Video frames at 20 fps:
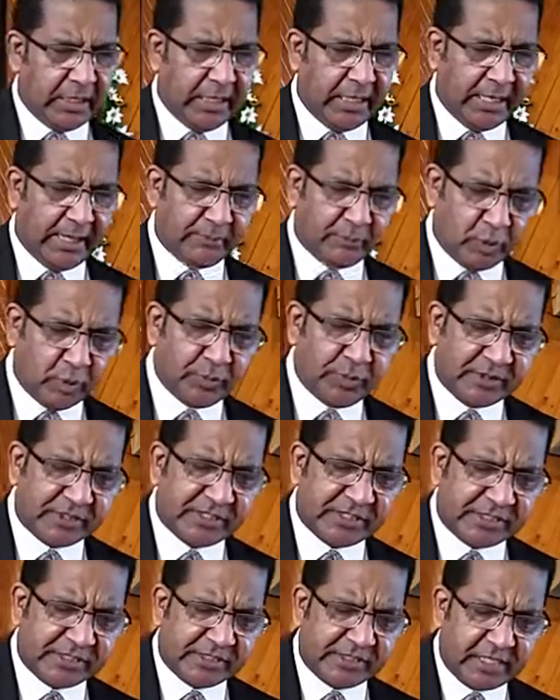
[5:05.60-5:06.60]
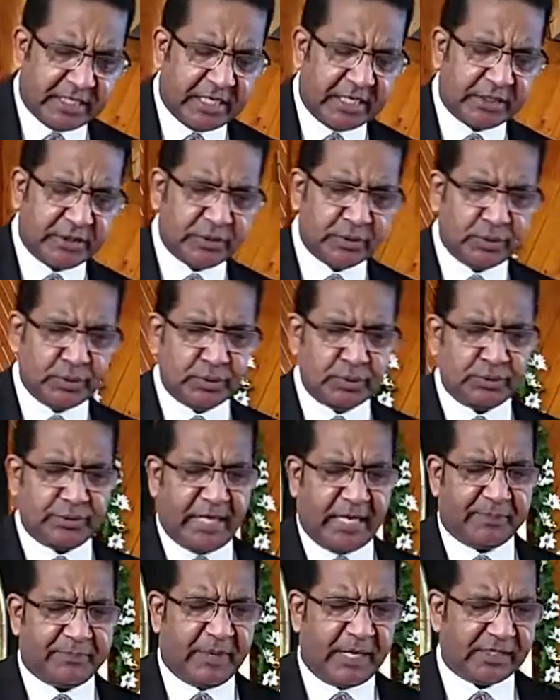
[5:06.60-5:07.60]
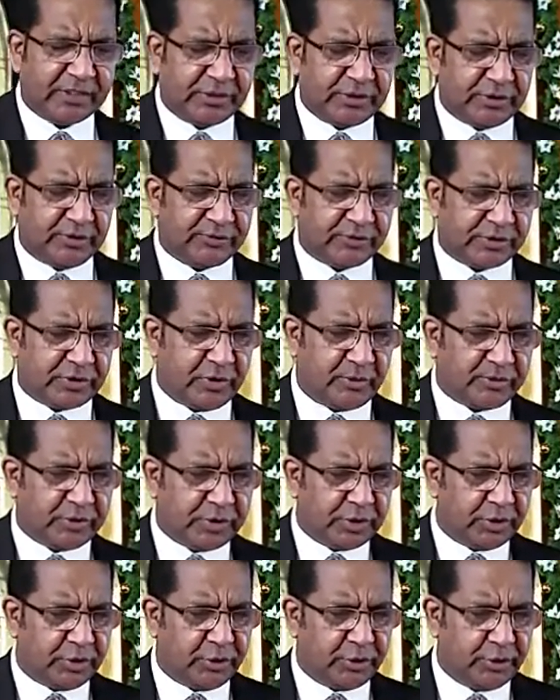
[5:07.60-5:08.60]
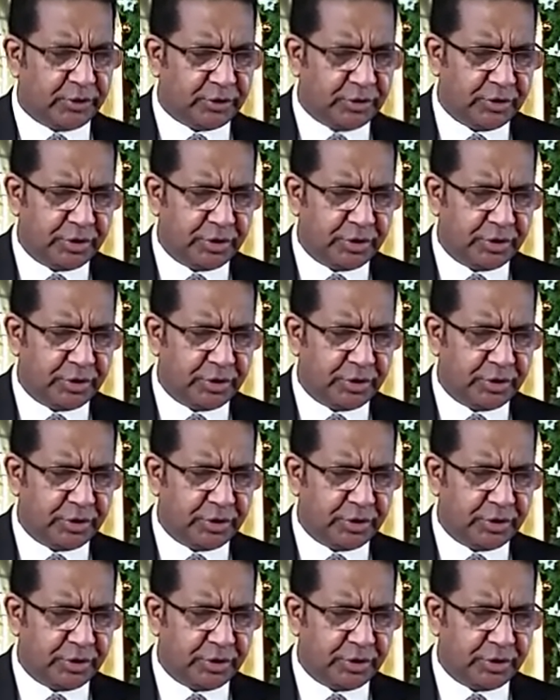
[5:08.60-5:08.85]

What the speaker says: And I'm going to be sticking to that passage of scripture